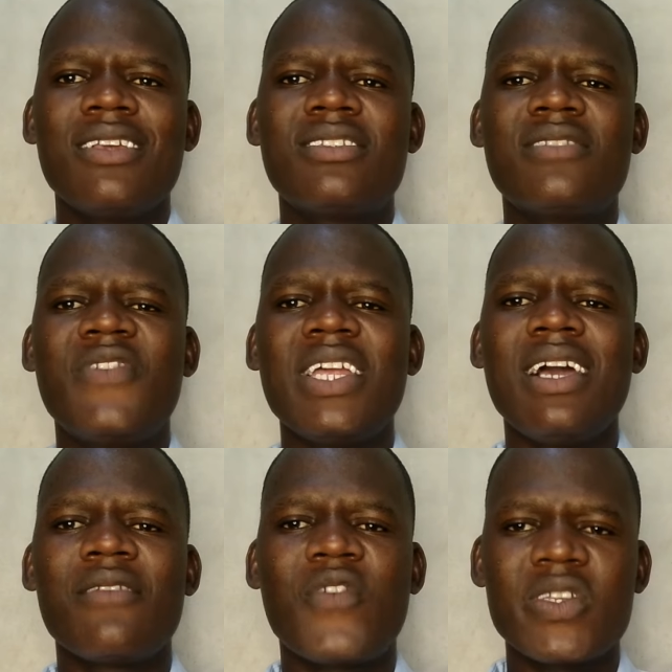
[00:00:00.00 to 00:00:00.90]
It is
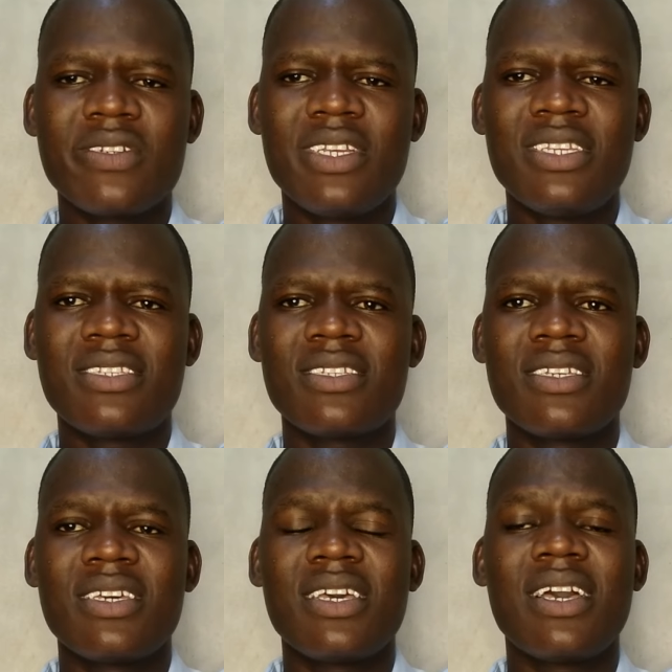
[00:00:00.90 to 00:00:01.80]
very unfortunate.
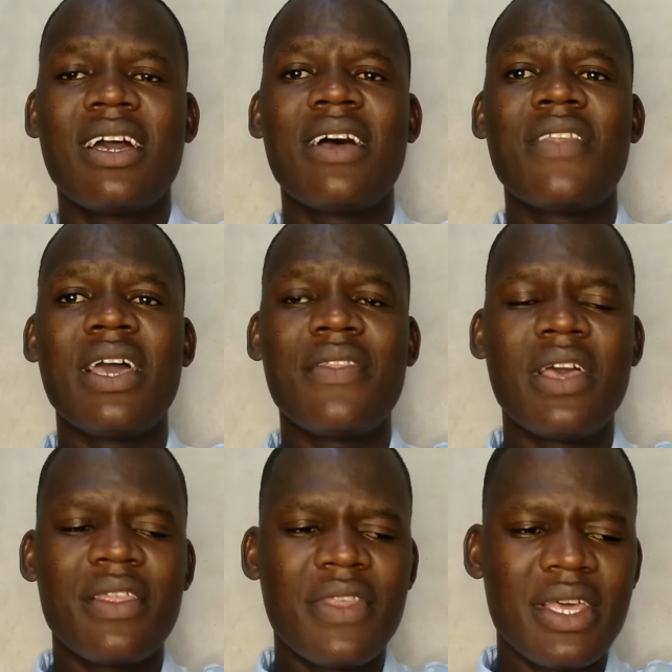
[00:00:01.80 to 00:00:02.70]

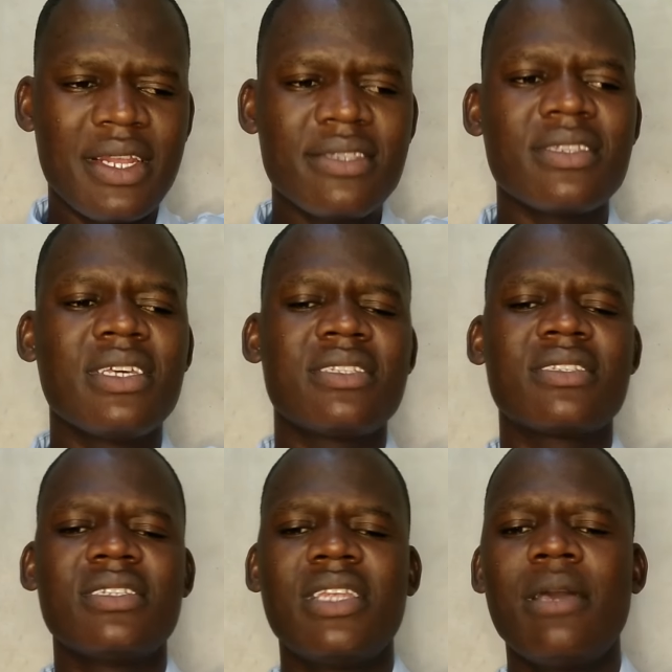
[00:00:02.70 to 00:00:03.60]
The
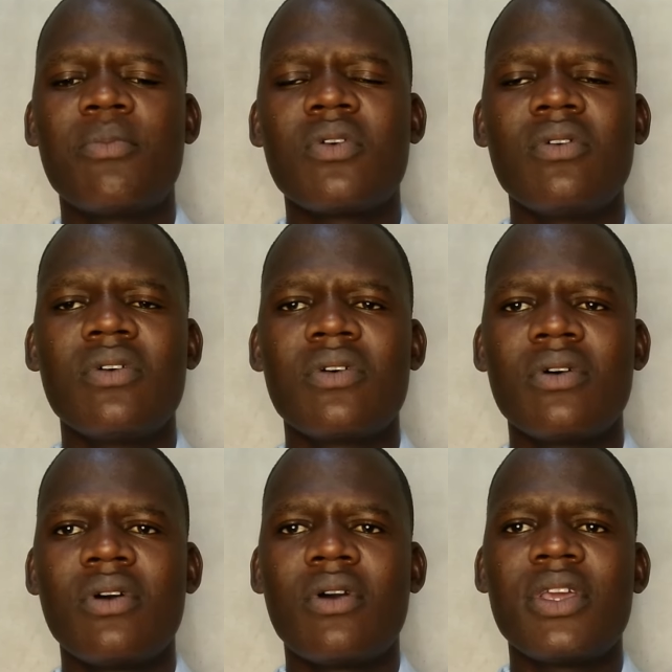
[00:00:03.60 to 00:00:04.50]
resident in Embu,
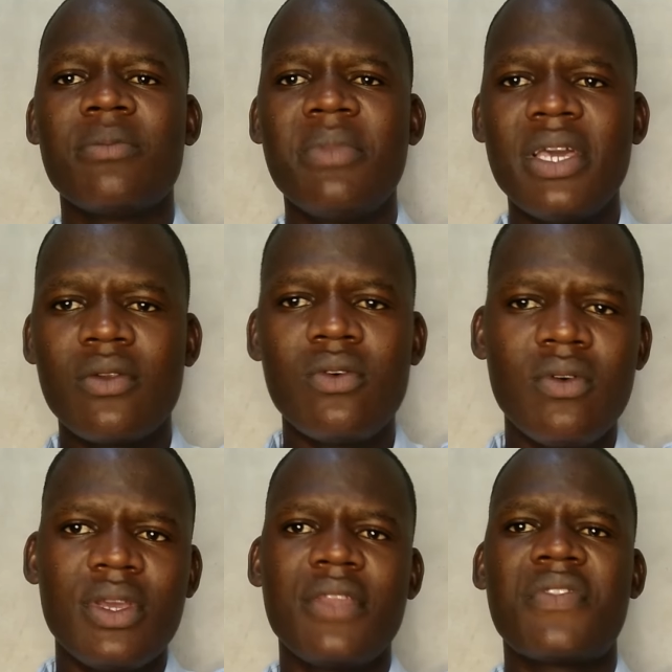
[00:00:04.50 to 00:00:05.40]
in
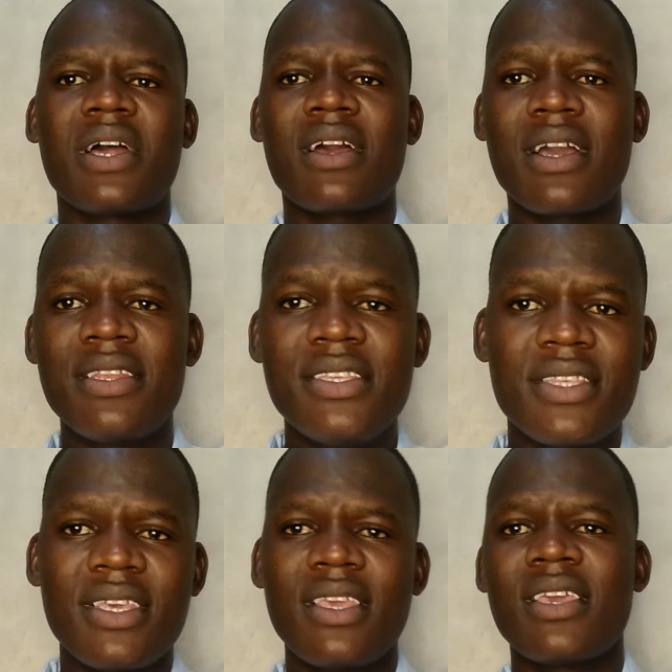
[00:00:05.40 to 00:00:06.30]
Meru, in Tharaka
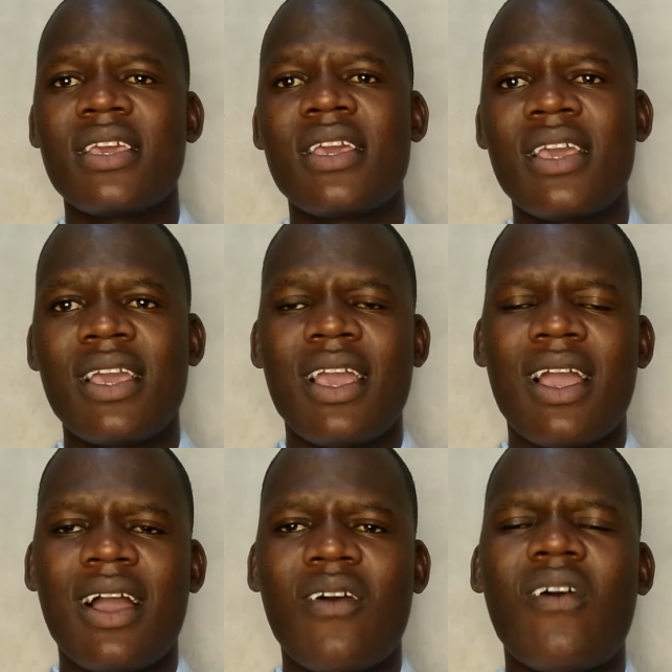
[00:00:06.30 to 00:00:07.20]
Nithi,
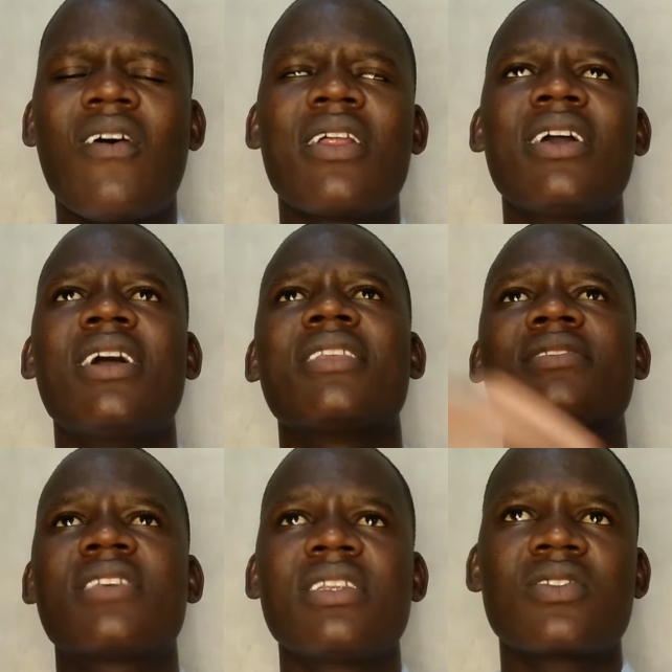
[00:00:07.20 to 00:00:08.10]
or
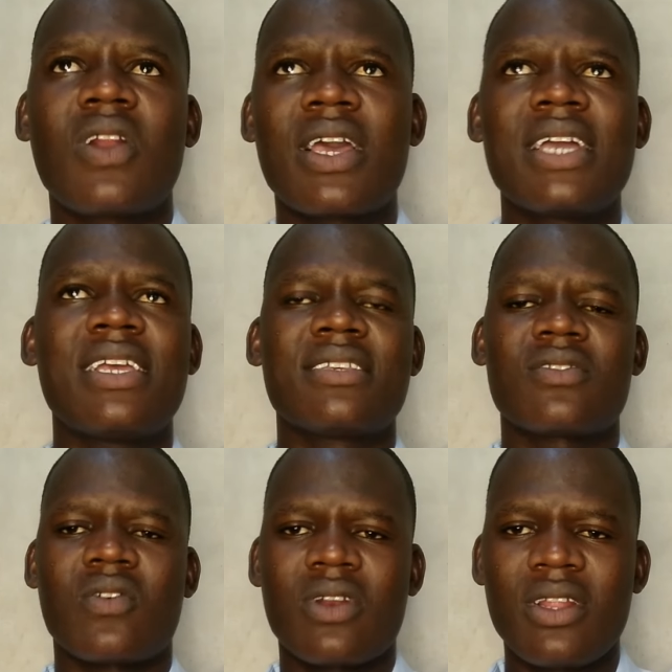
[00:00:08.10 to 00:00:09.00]
in central Kenya
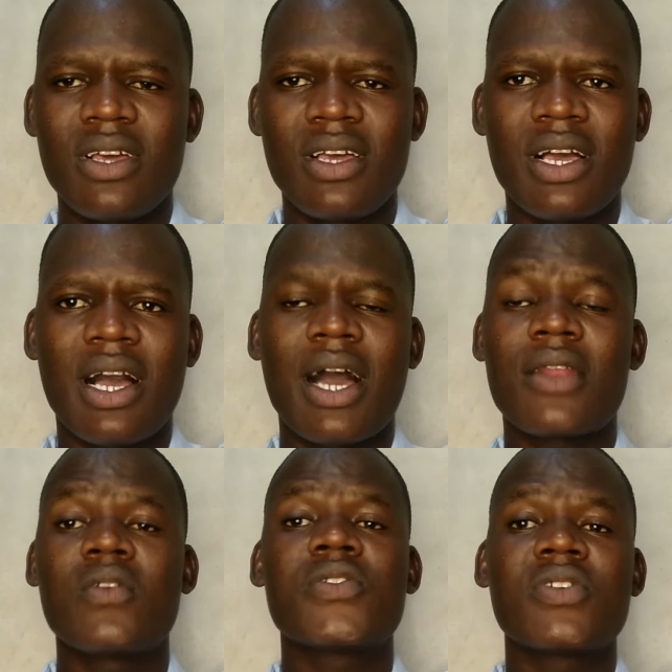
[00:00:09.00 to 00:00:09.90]
as all,
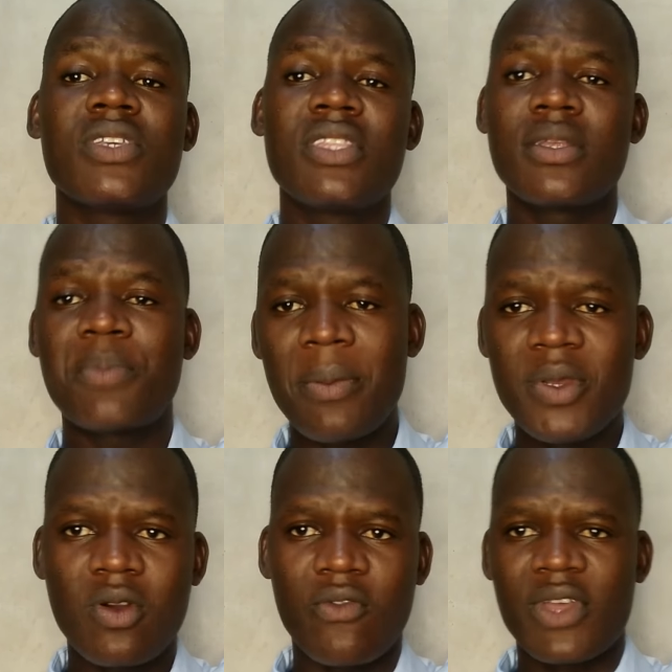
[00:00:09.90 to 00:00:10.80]
and also in the
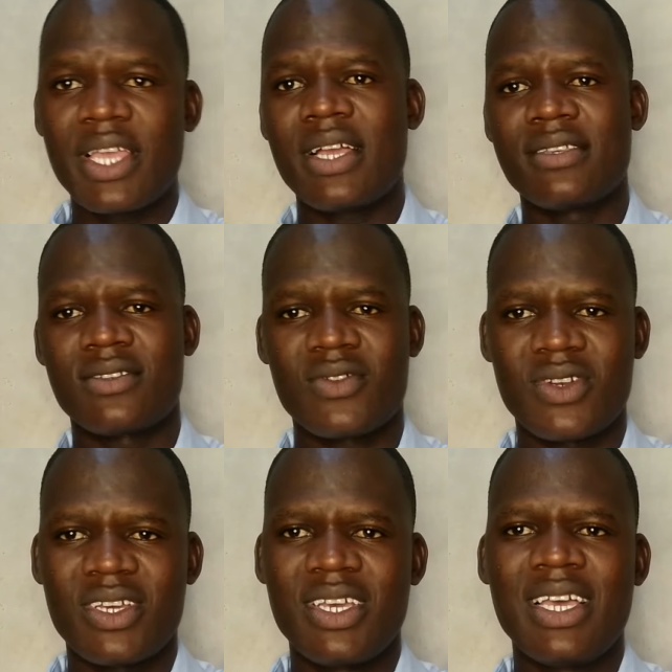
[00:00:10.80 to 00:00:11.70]
Republic of Kenya as all,